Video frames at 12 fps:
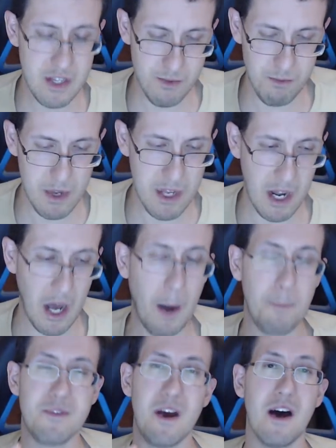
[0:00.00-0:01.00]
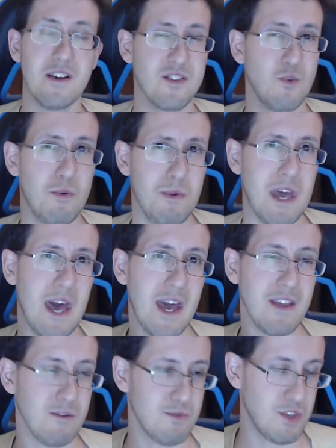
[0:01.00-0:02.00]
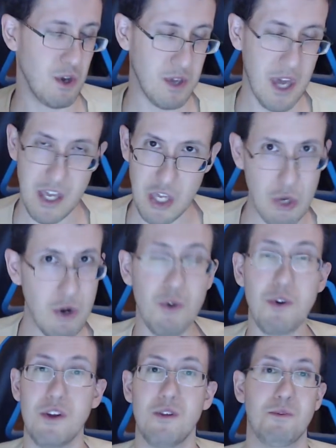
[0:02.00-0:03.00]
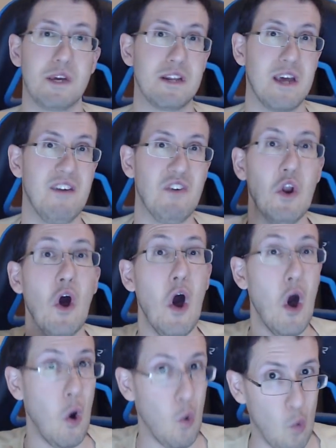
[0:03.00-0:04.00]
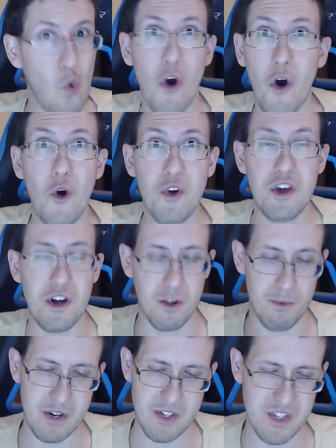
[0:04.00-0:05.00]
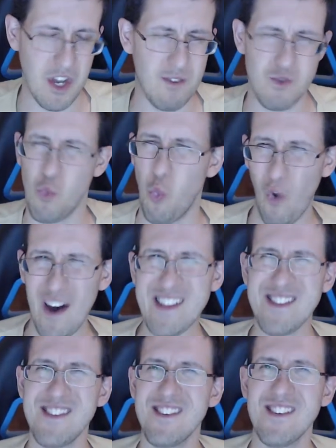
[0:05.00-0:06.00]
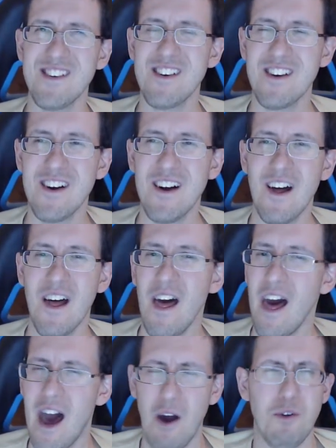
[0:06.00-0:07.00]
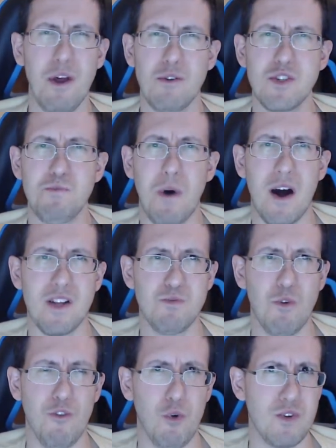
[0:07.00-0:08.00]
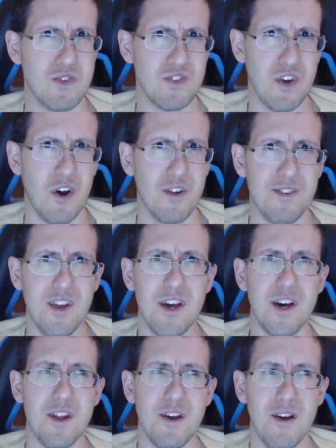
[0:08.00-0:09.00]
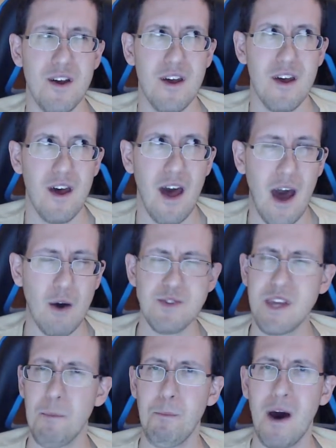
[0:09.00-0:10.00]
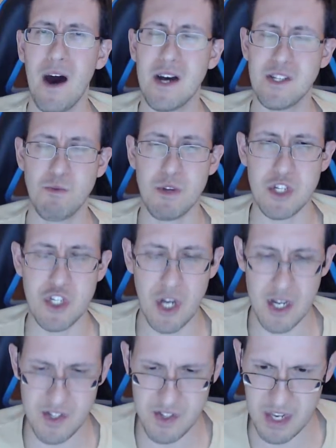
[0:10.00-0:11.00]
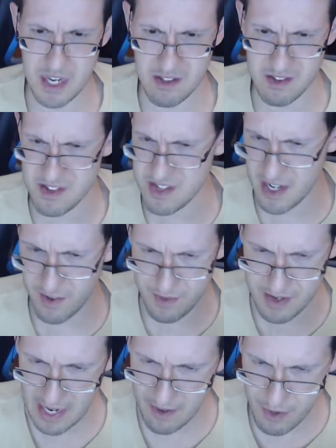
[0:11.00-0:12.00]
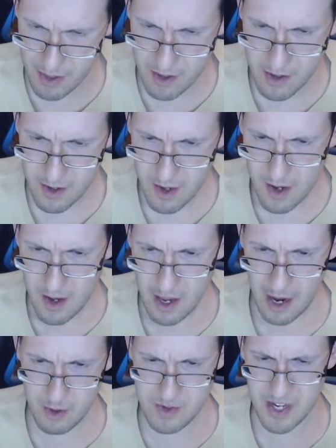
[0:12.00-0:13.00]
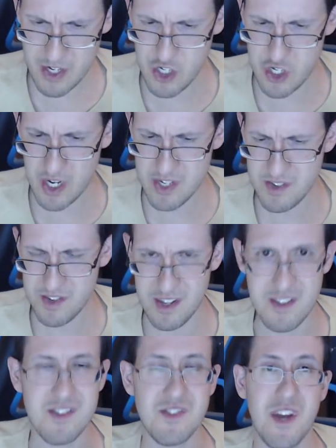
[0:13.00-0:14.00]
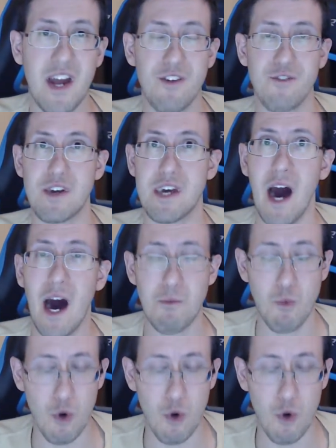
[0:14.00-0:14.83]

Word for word: men up to us that we may hang them. So, yeah, you don't kill them, King David. We'll kill them ourselves. What? How are they responsible for what Saul did? How is that possibly just in the sight of David? How is that just in the sight of God, more